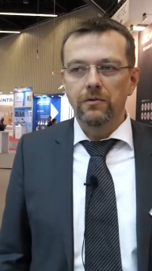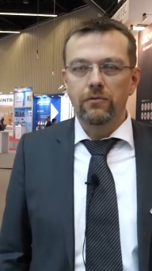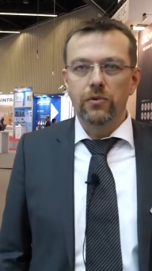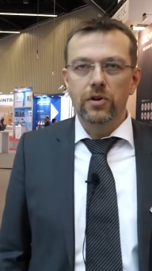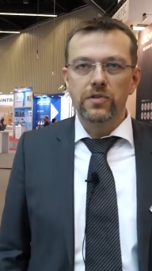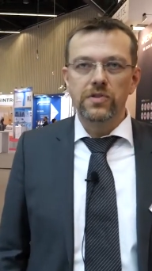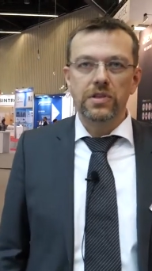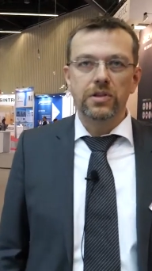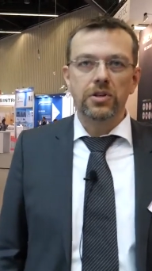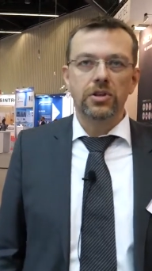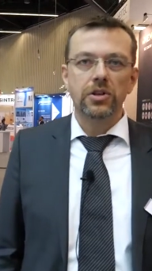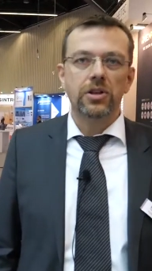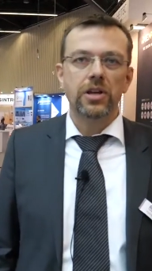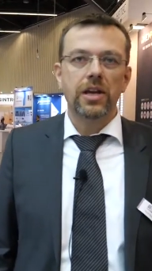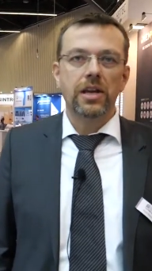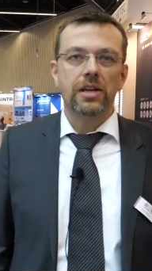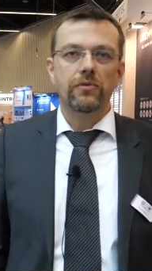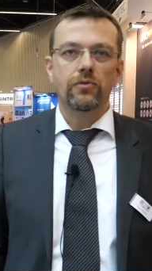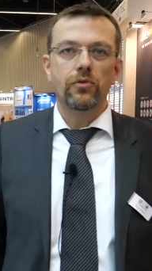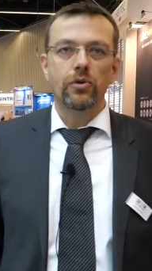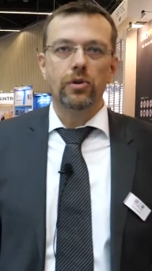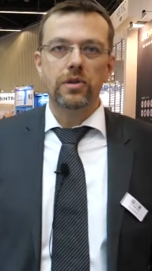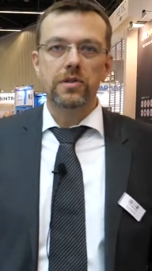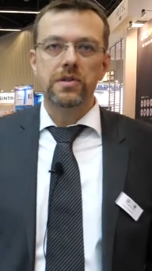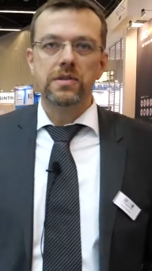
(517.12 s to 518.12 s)
Voice
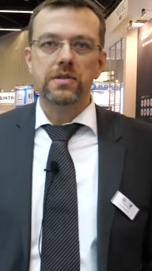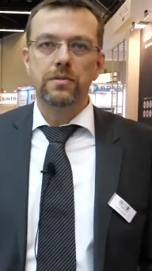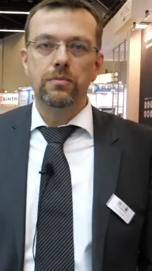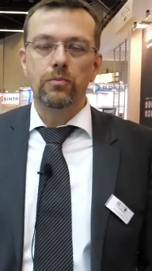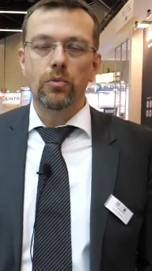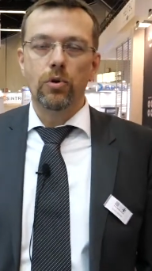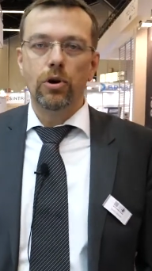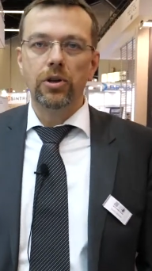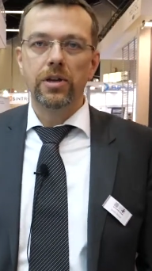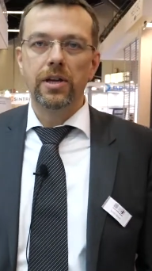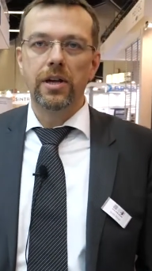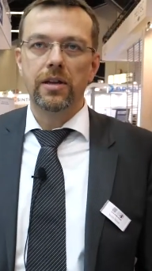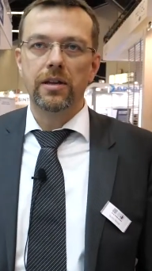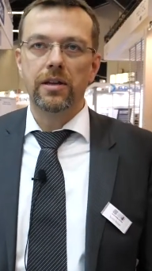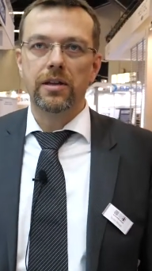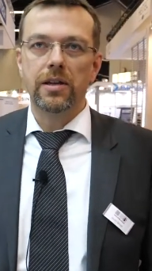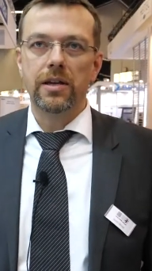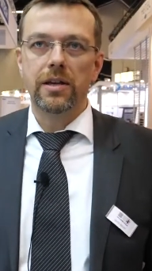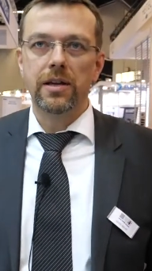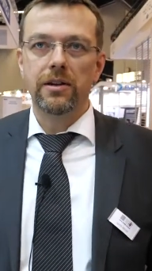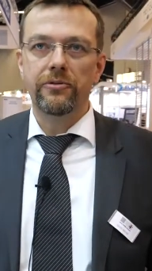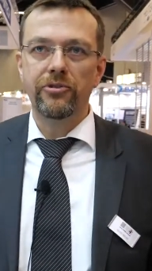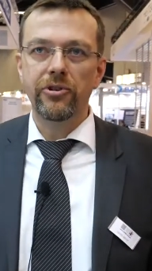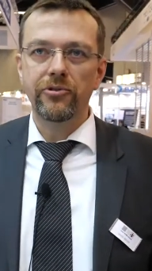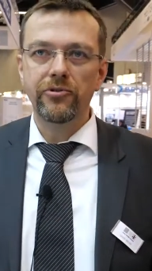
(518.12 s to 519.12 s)
Interconnect works more
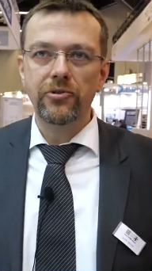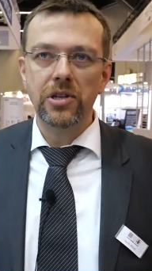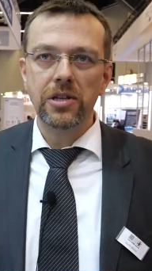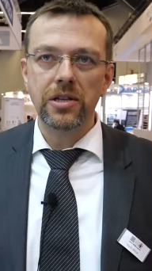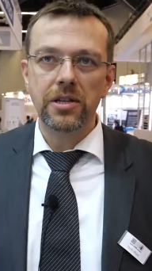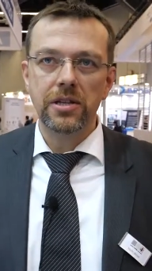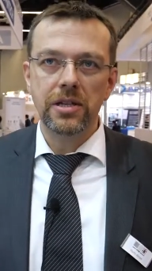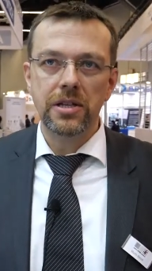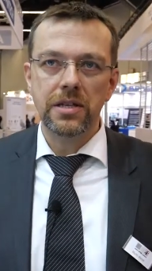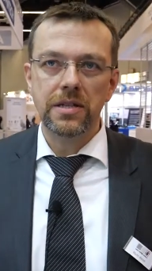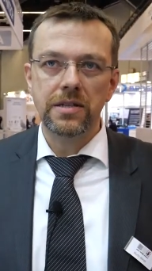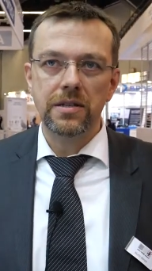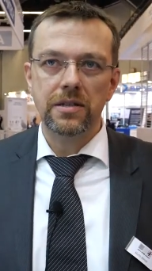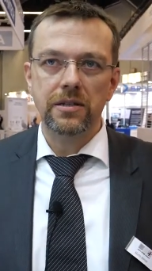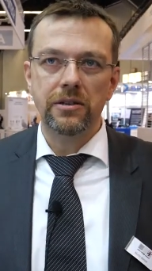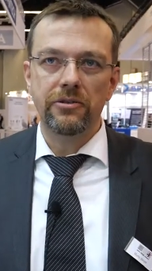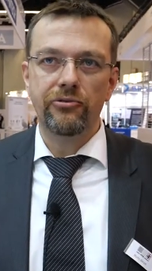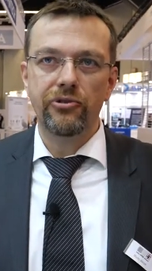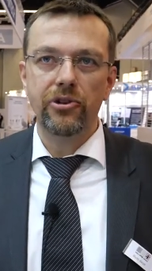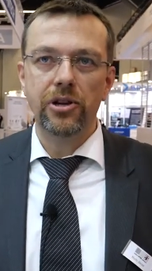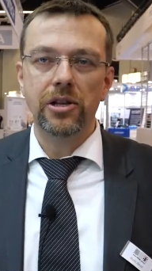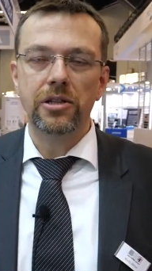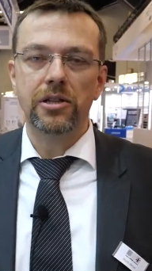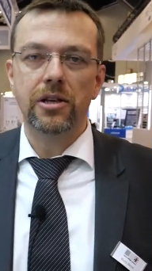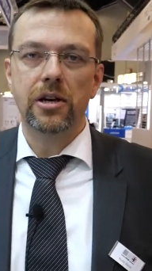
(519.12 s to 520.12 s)
than 15 years in the
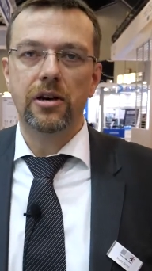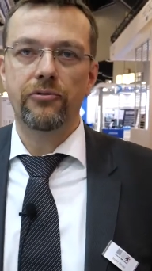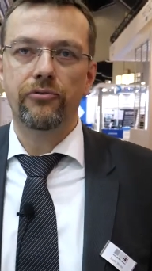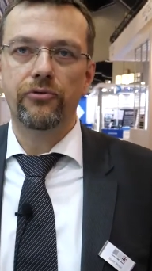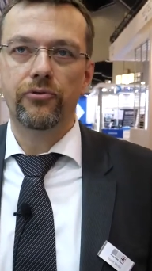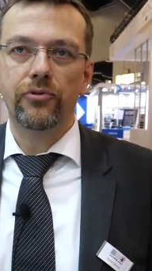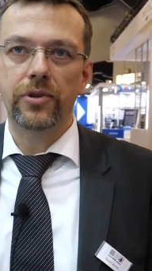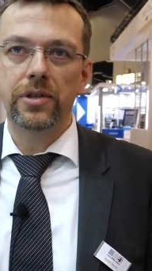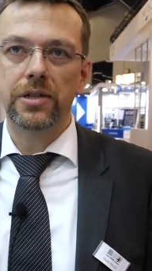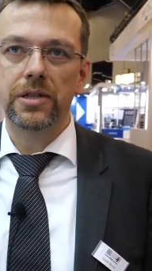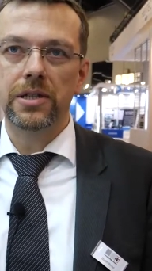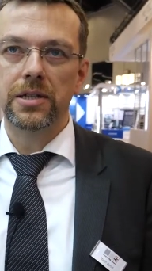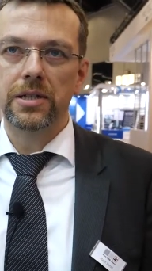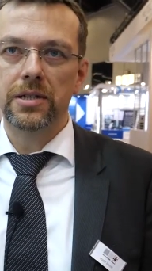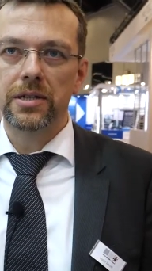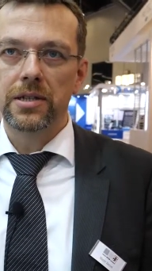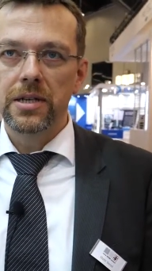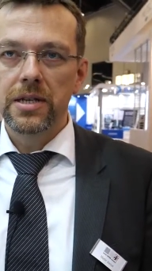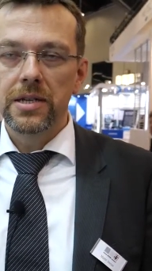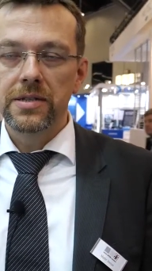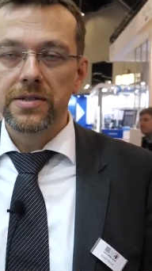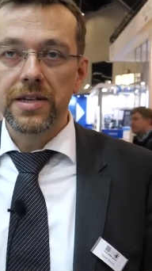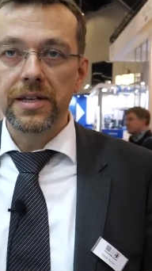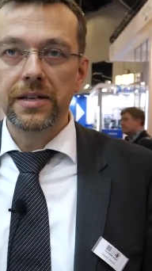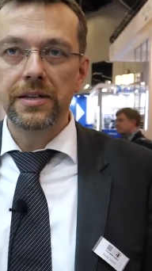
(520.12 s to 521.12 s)
field of
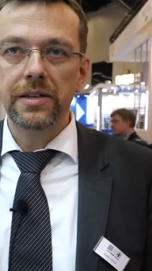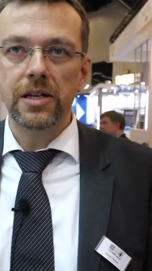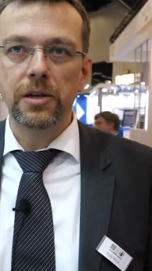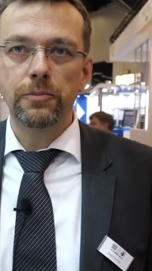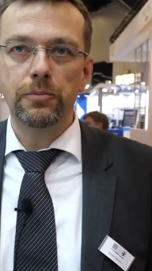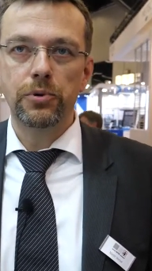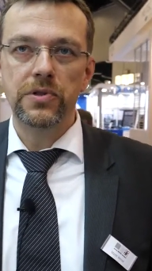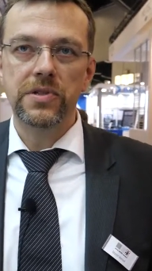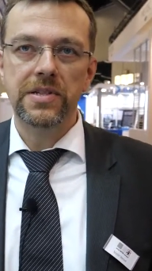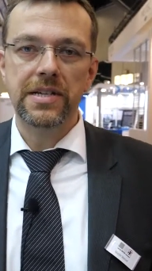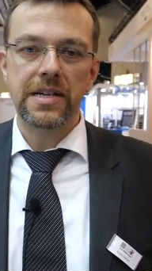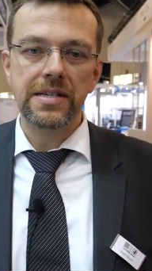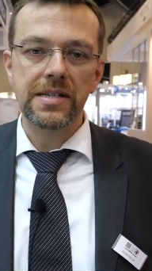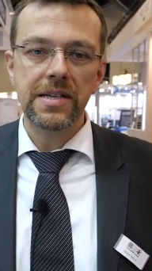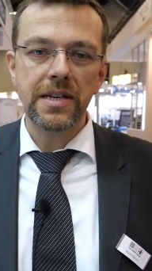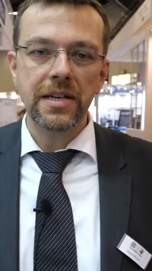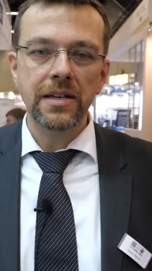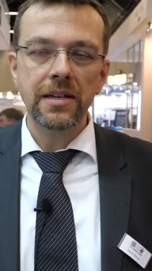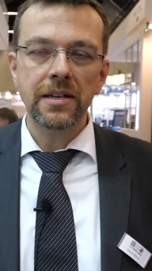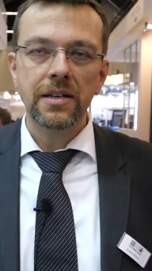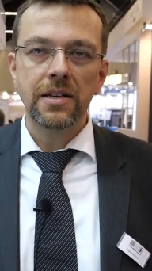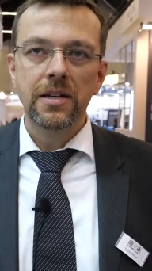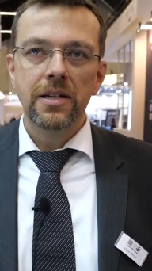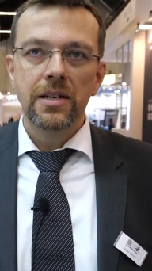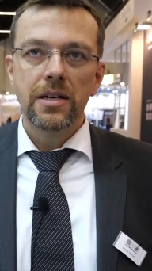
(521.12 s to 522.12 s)
signal
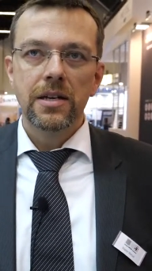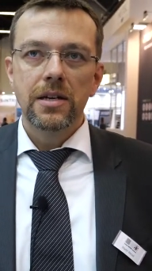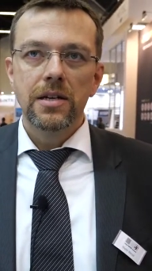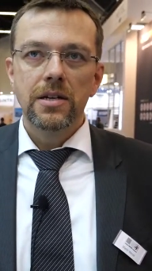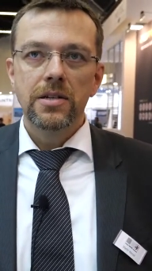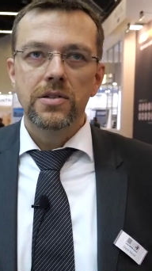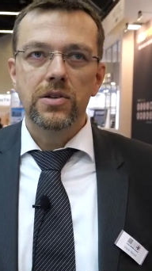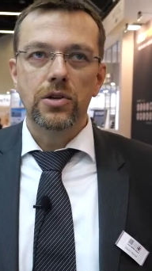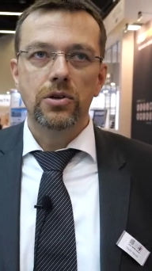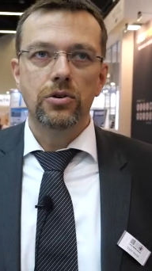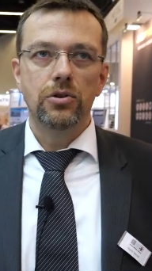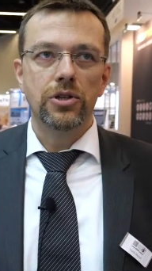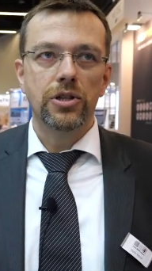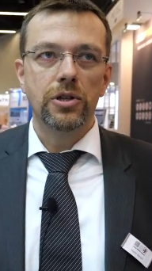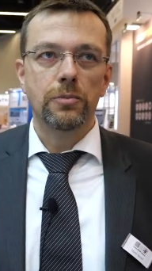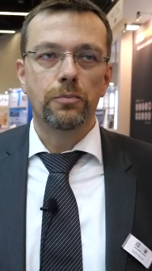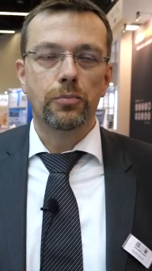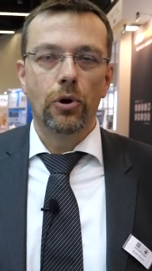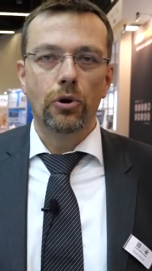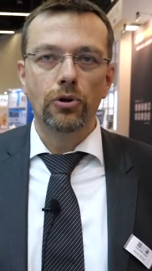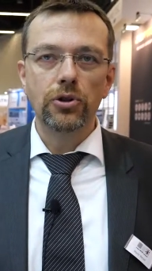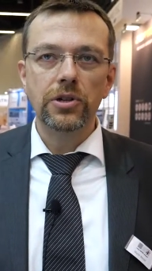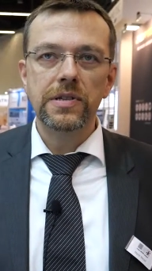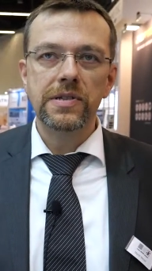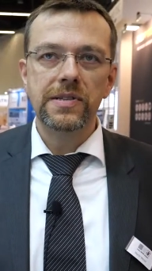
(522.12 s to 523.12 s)
processing, so in the
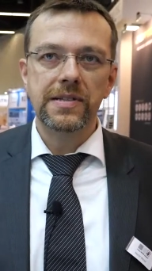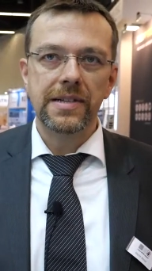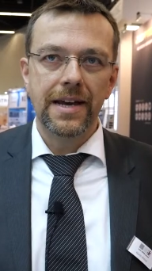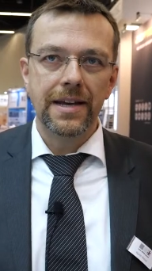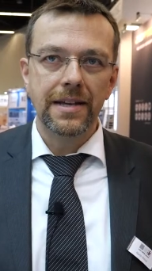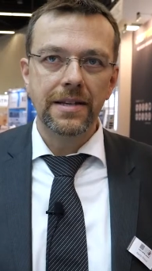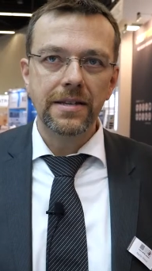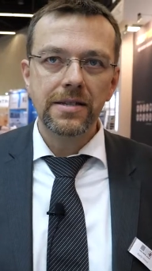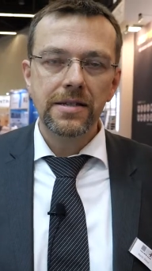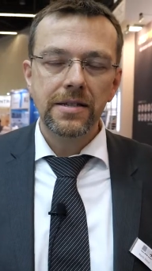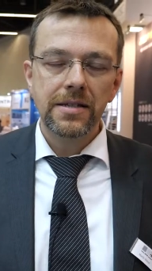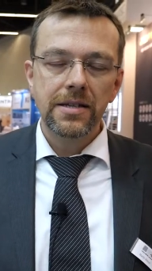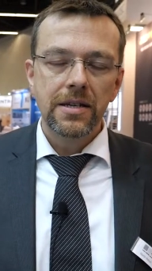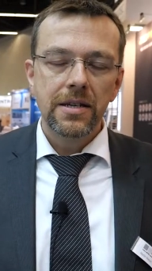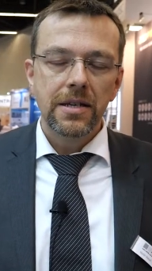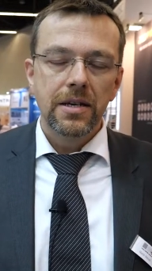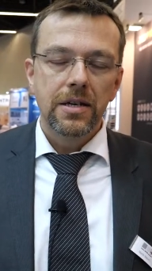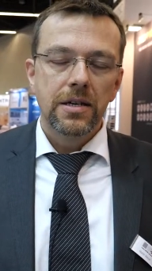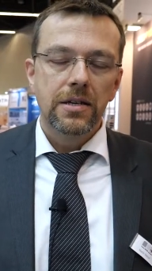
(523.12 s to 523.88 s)
broadest sense.